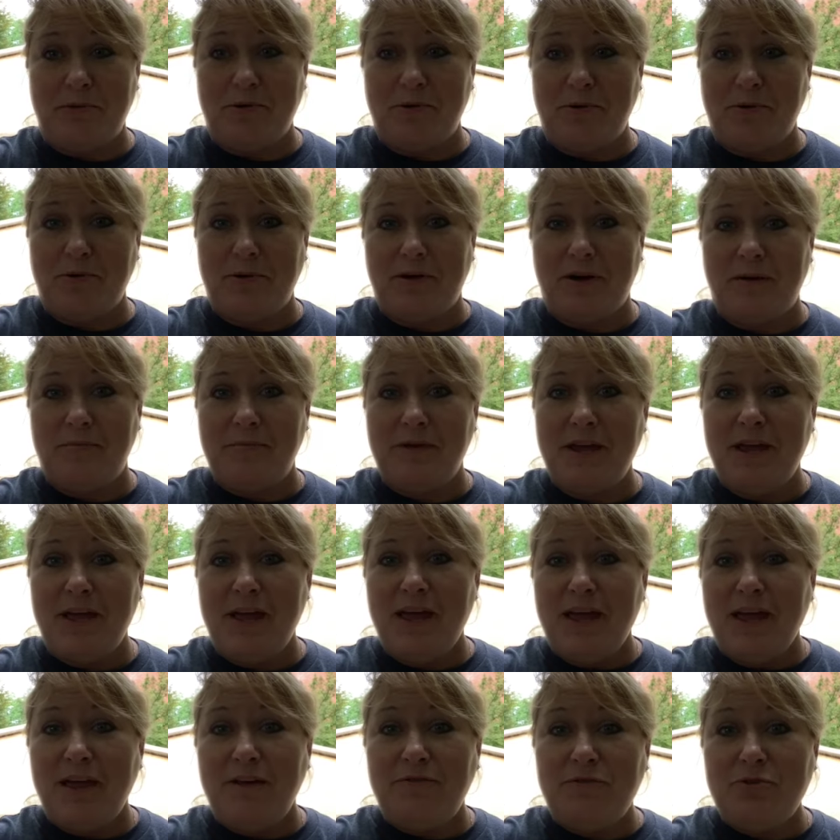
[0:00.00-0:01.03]
program.
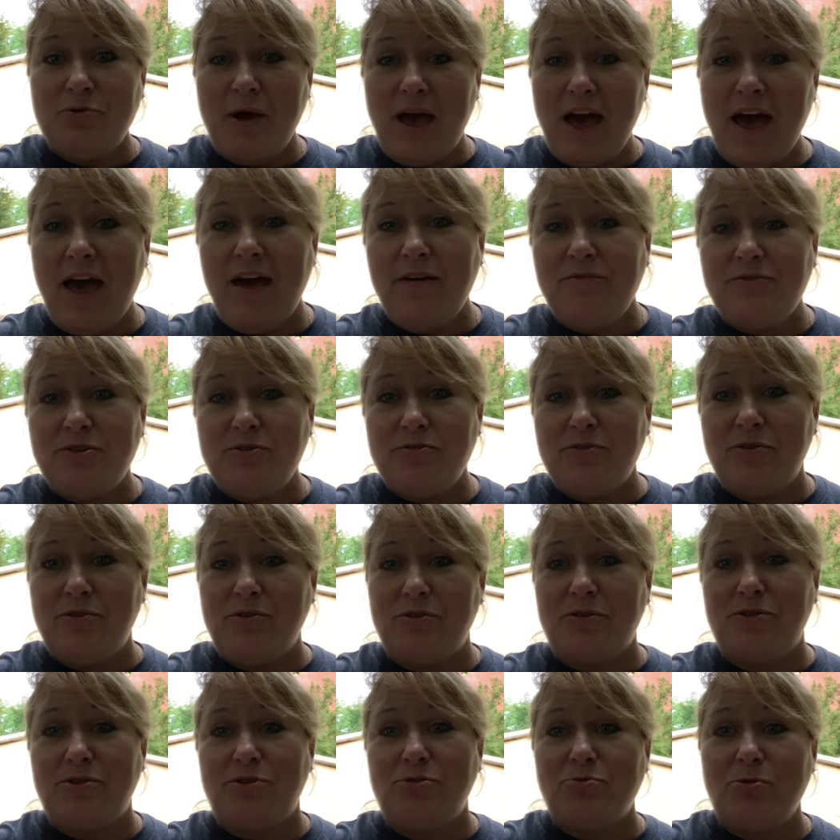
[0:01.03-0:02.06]
If you have, you know
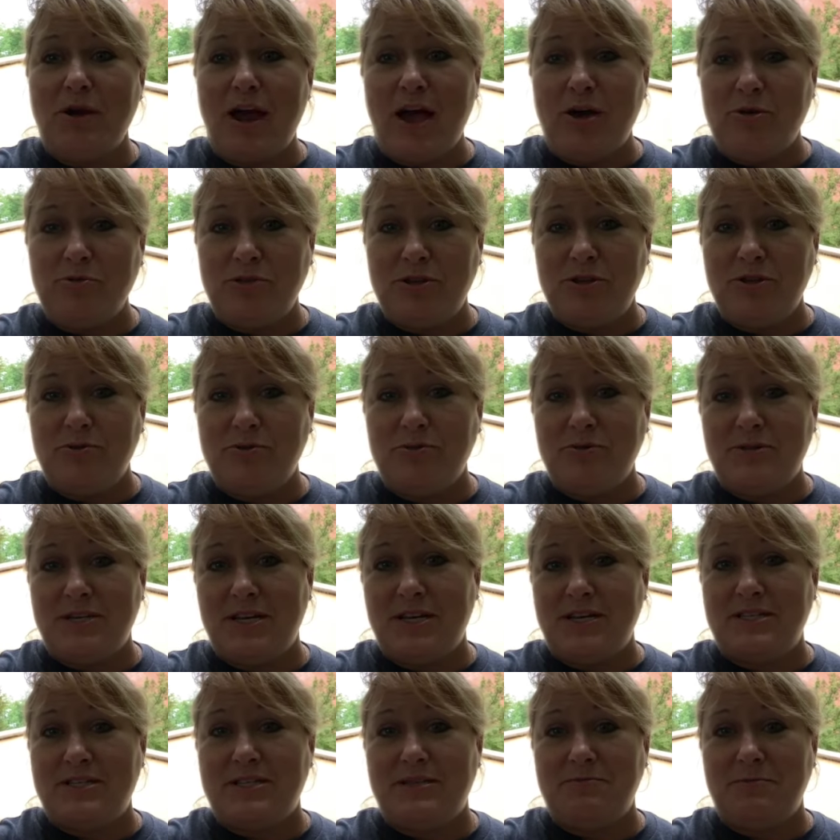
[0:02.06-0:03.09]
that throughout the Old
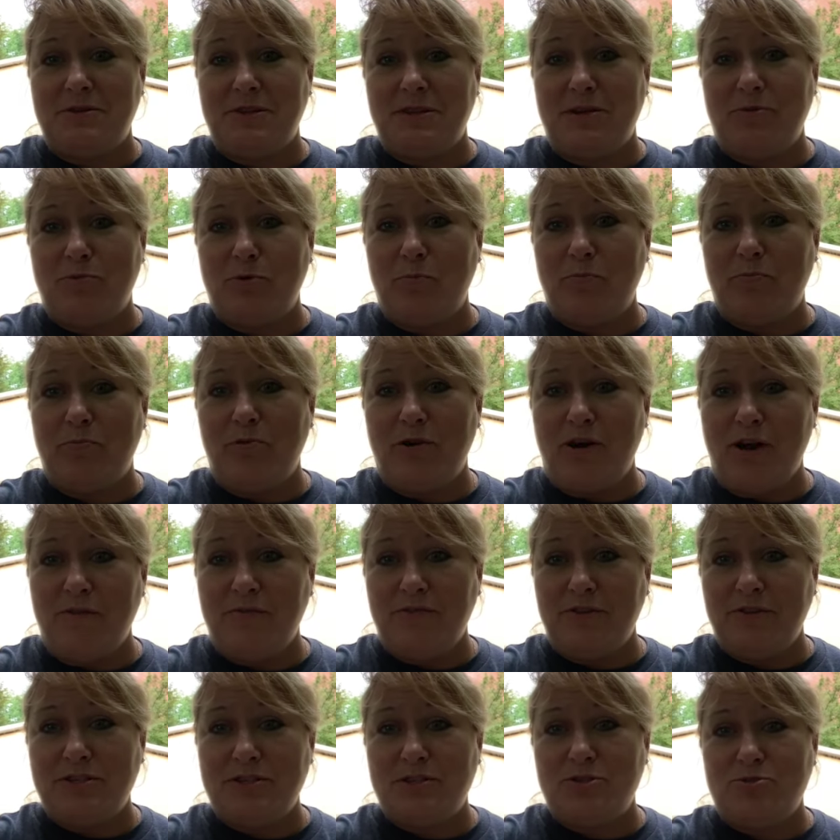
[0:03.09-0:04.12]
Testament there were
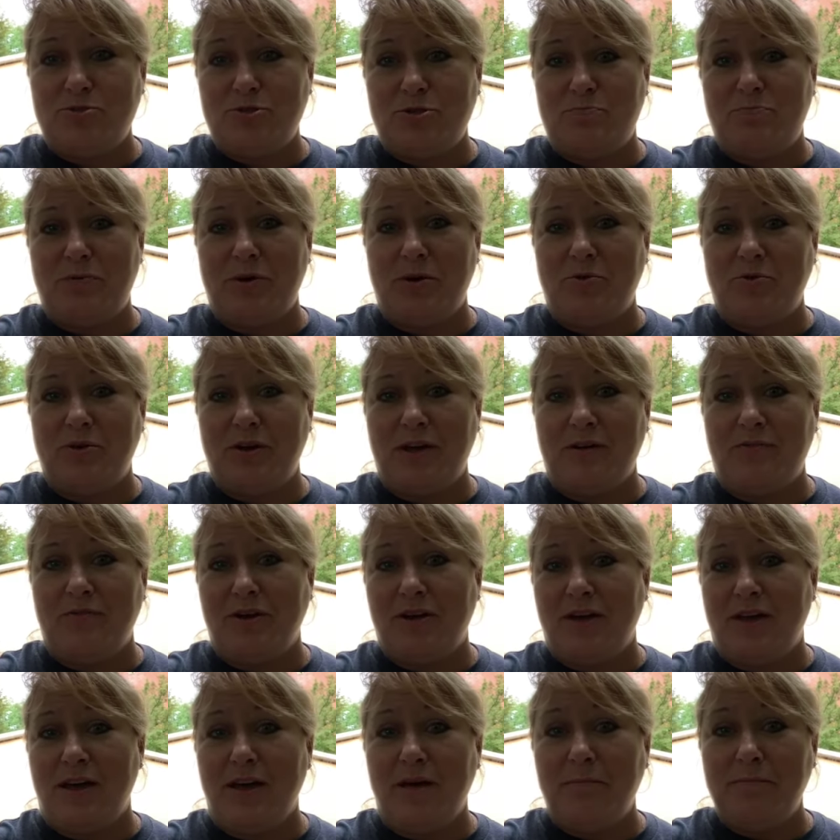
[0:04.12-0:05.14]
prophets who spoke of
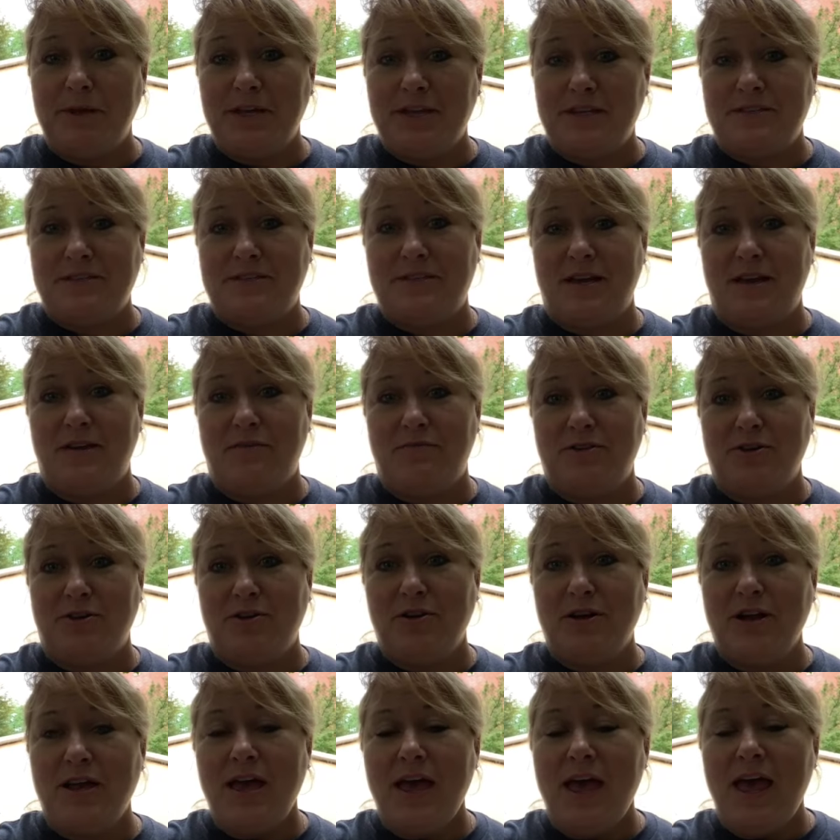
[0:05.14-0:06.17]
a coming Savior.
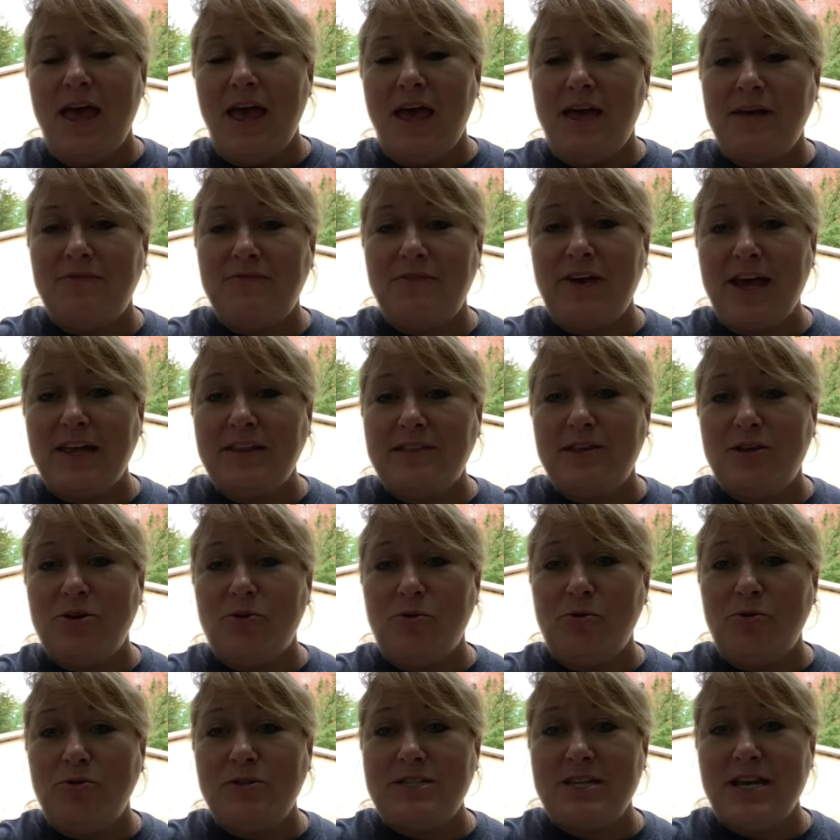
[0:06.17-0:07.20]
In fact, the
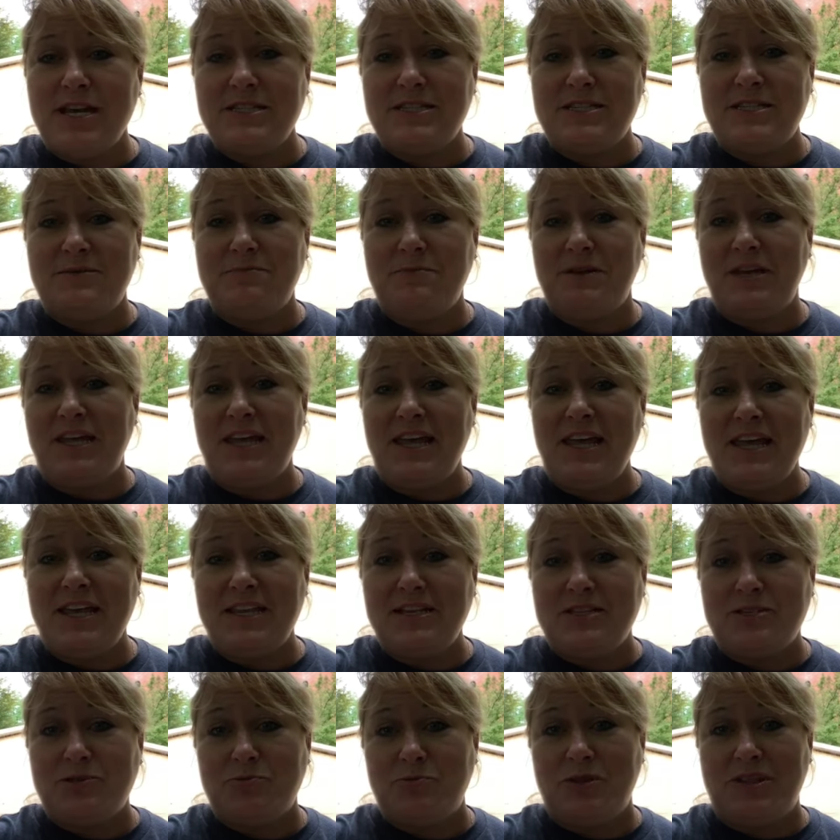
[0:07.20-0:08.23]
Old Testament
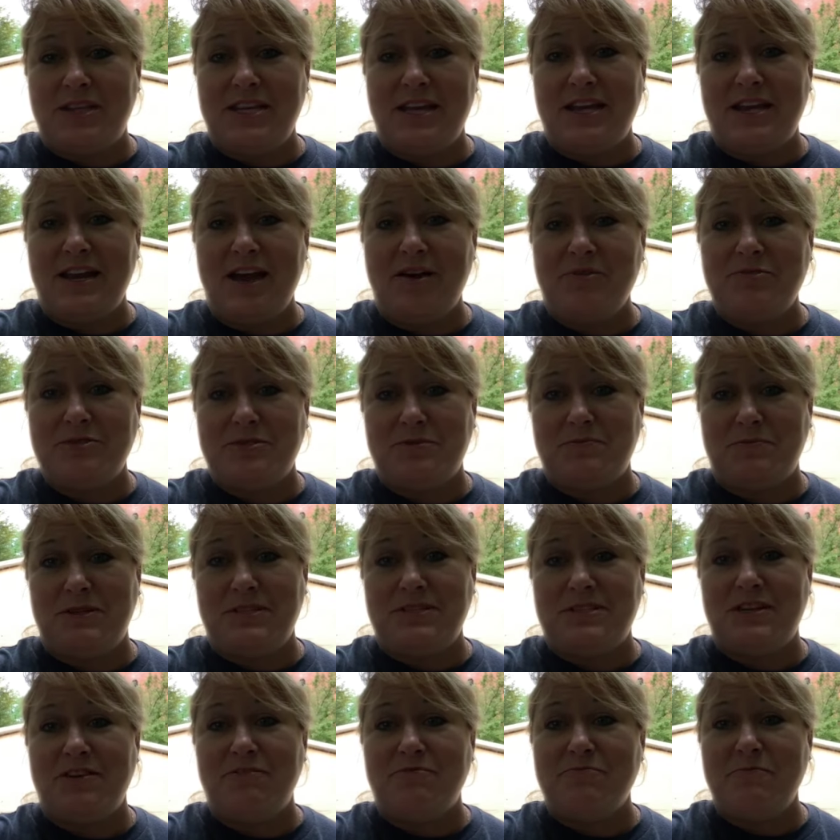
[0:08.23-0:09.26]
ends with the
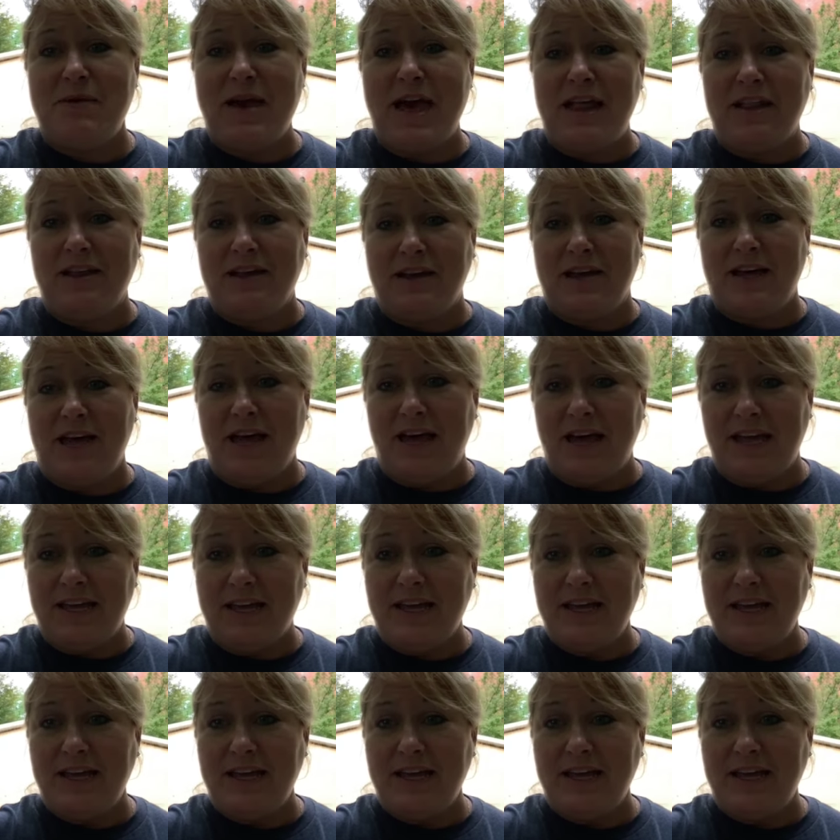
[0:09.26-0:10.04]
announcements of Malachi.